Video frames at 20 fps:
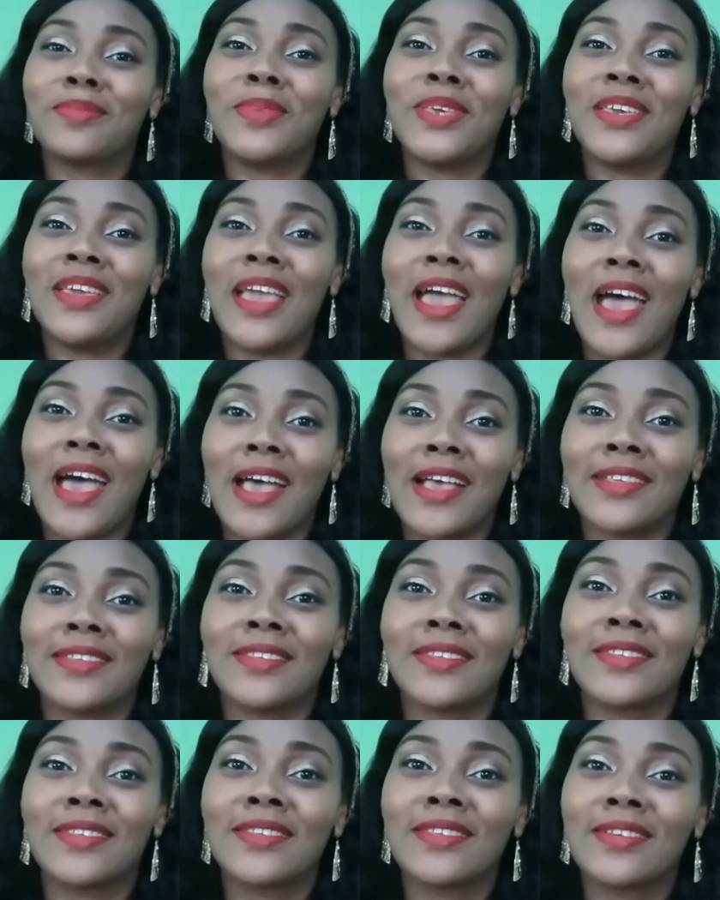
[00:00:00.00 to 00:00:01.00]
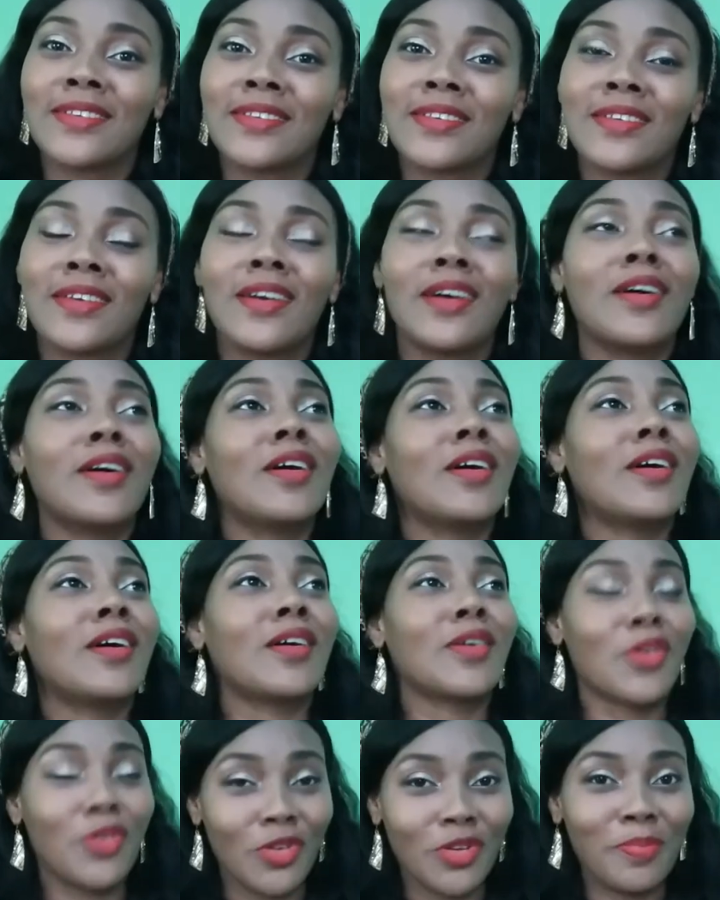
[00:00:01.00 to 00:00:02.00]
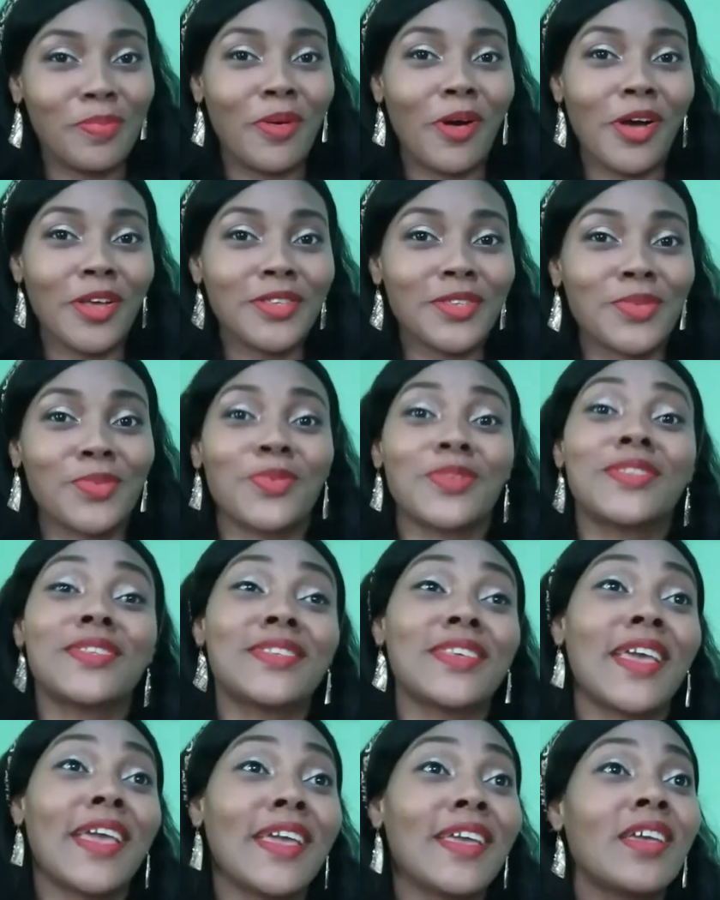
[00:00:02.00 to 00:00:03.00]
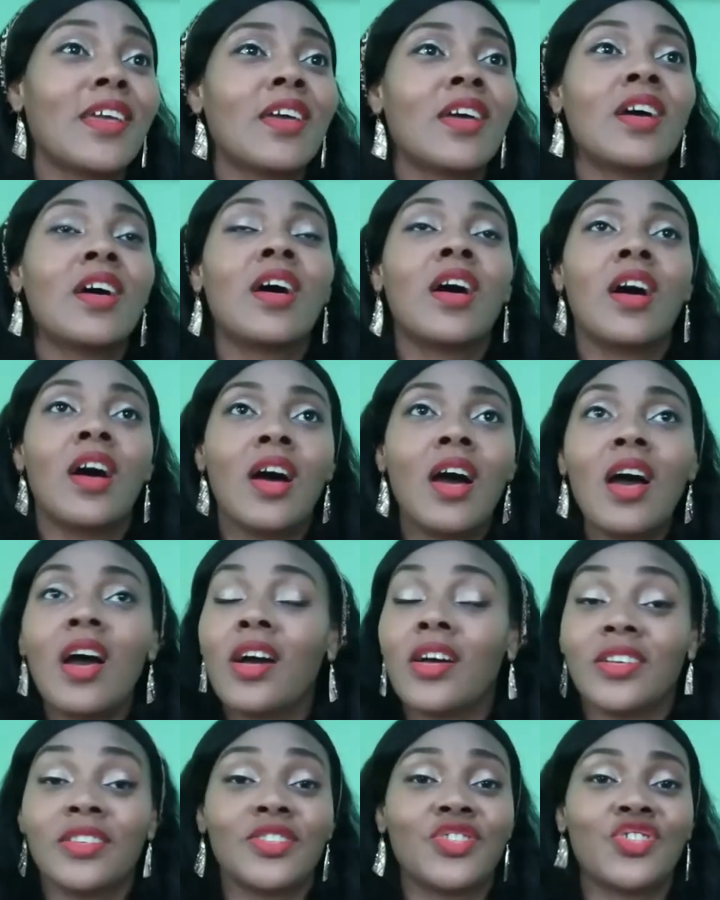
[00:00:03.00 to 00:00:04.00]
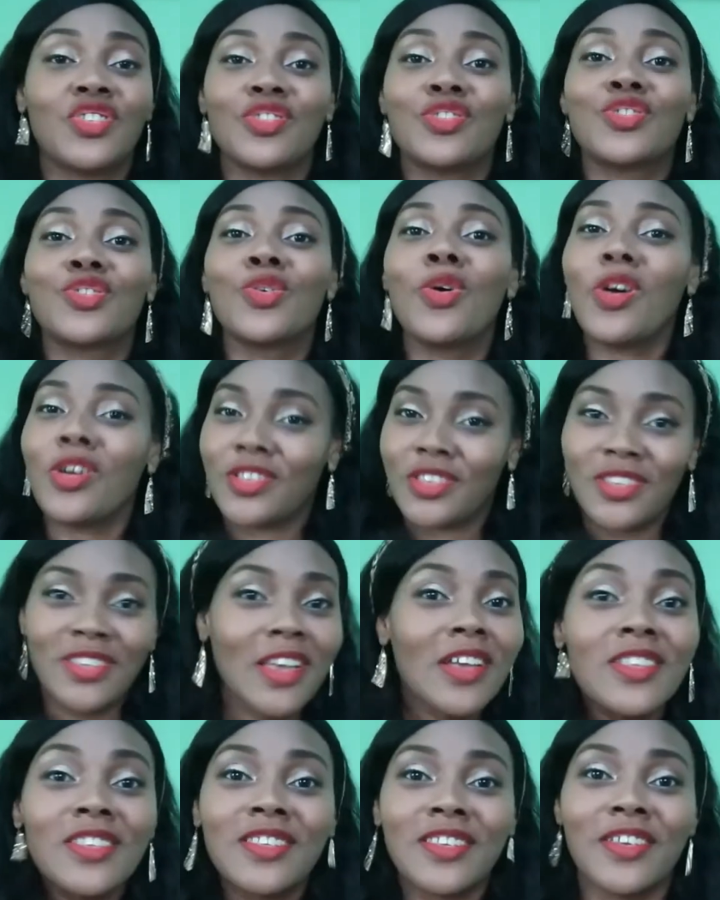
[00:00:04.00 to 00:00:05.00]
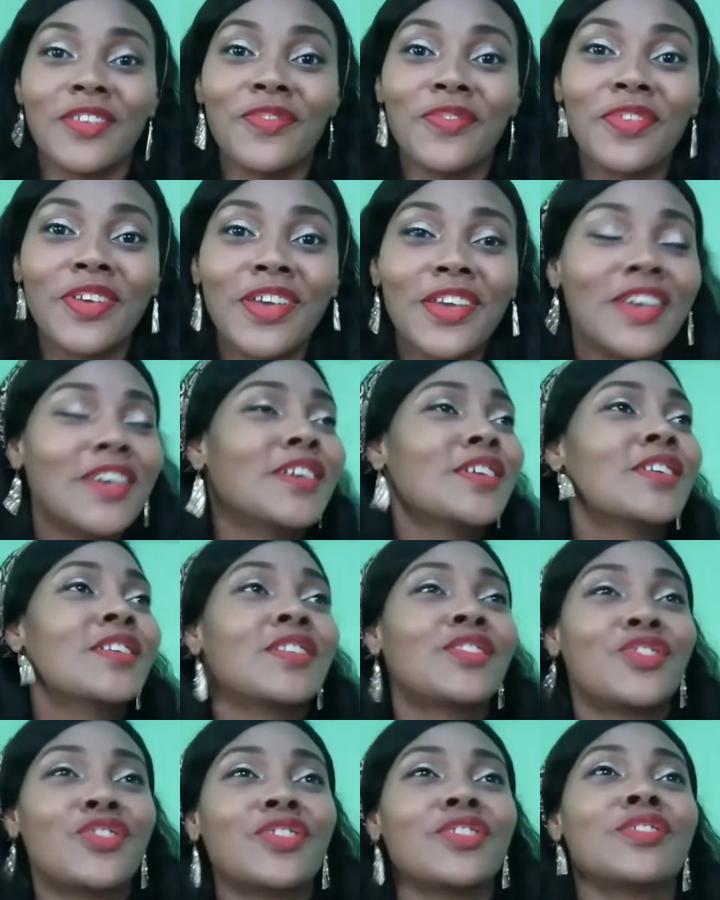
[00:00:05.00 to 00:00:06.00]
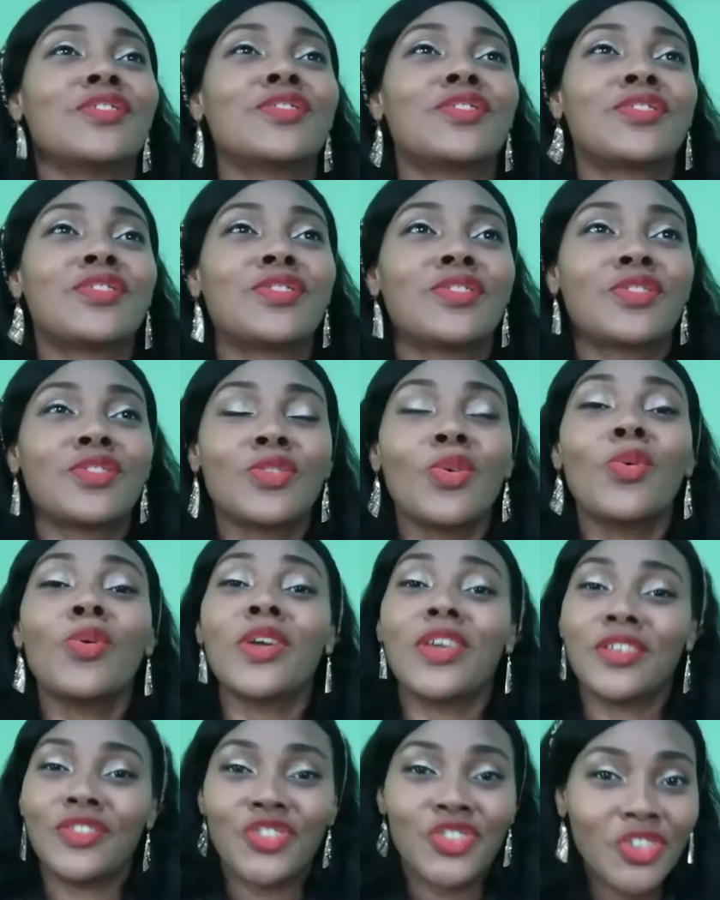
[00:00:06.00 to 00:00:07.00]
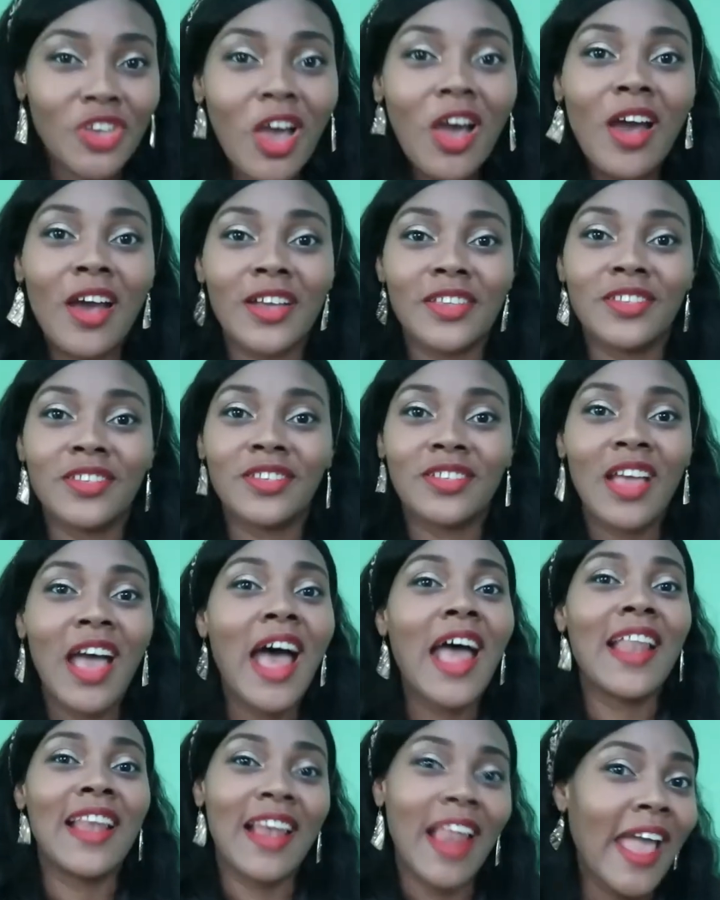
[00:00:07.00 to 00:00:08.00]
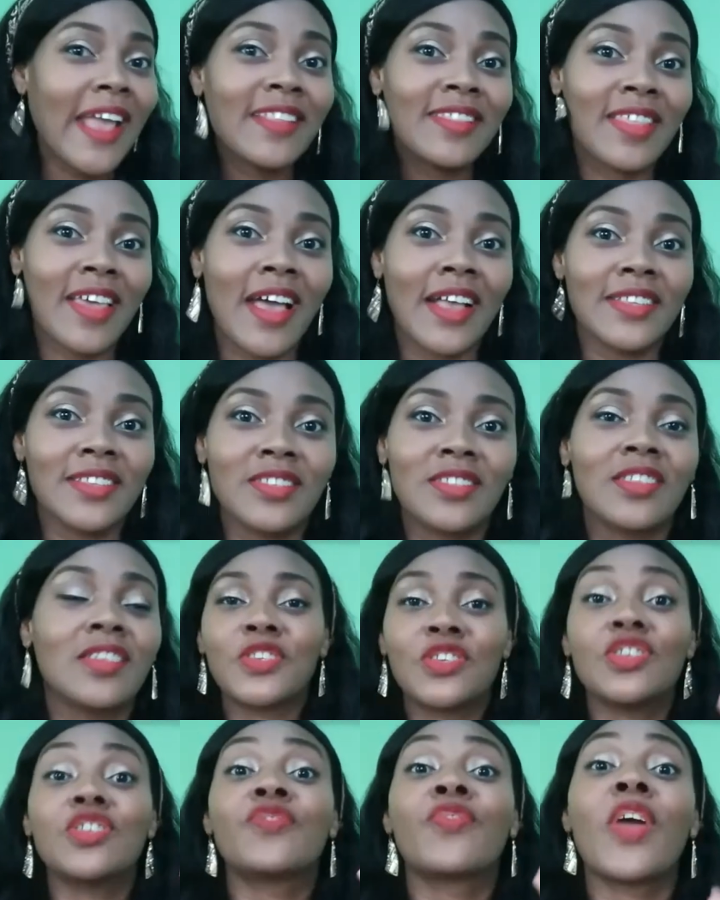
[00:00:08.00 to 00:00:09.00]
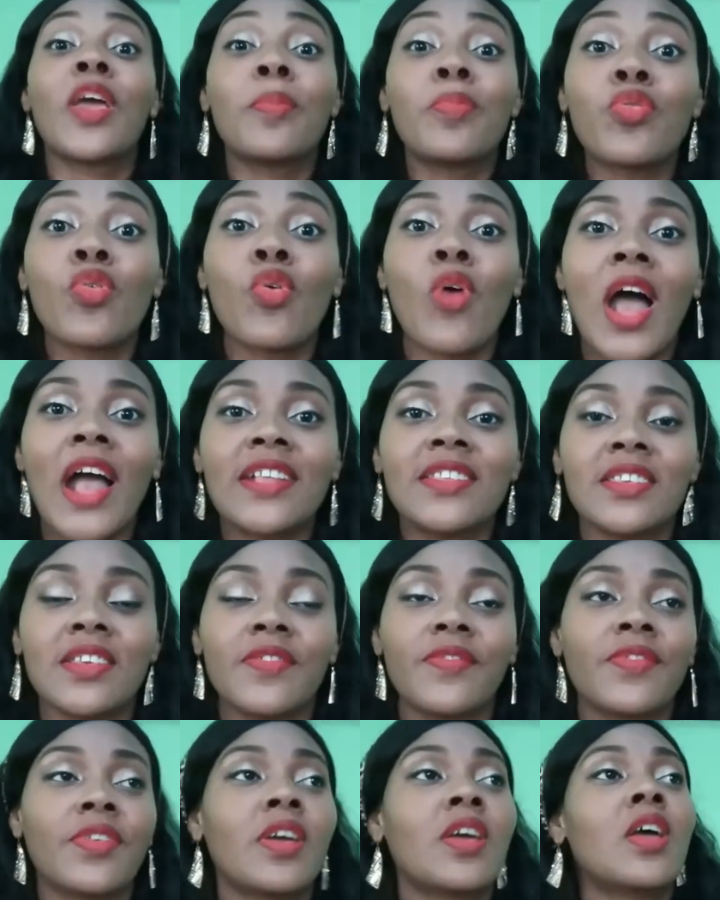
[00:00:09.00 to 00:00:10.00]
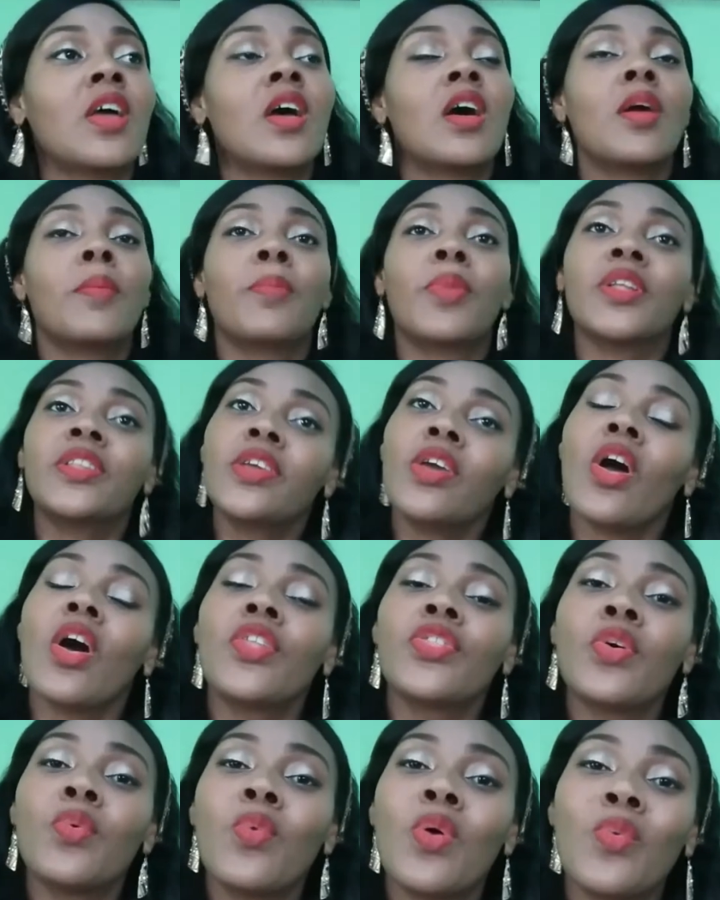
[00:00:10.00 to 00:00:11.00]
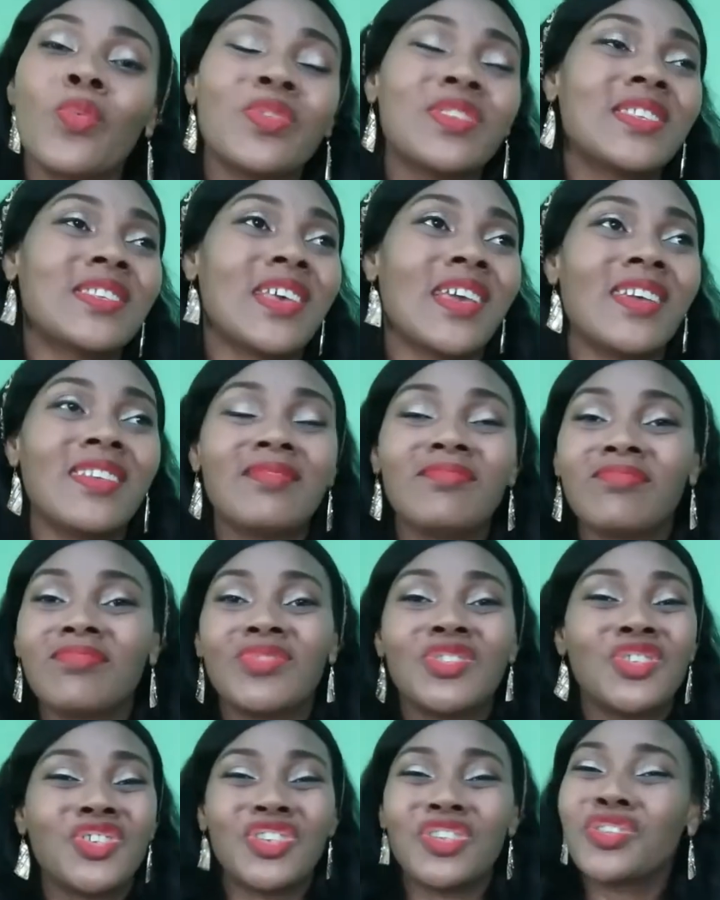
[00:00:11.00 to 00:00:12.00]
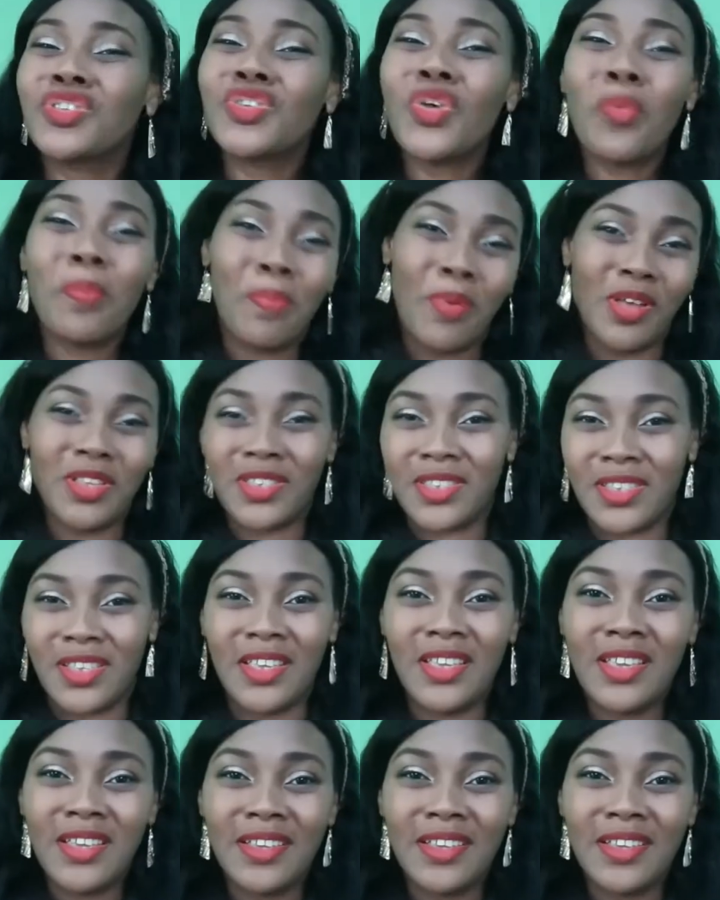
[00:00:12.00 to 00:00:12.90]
me as a good boss would say, ah, she's so assertive. She's so in charge. I like that. She's very proactive. But the other one would say, she's so bossy.